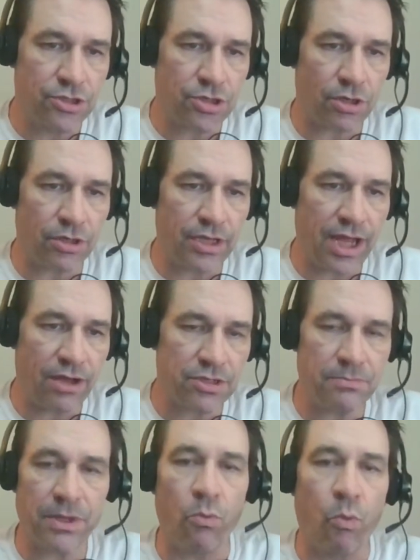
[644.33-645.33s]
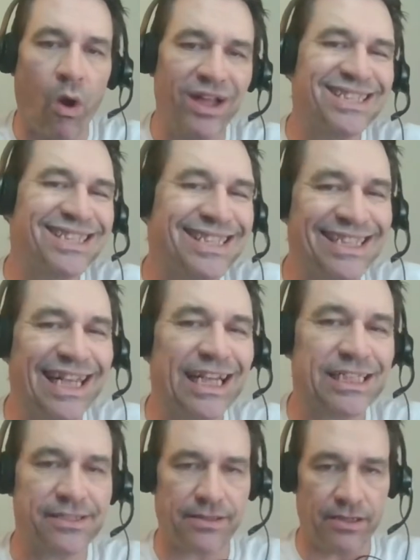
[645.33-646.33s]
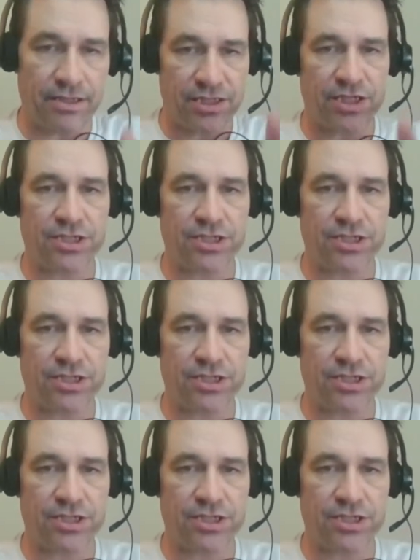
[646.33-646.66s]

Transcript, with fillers: turned out to be one sixth the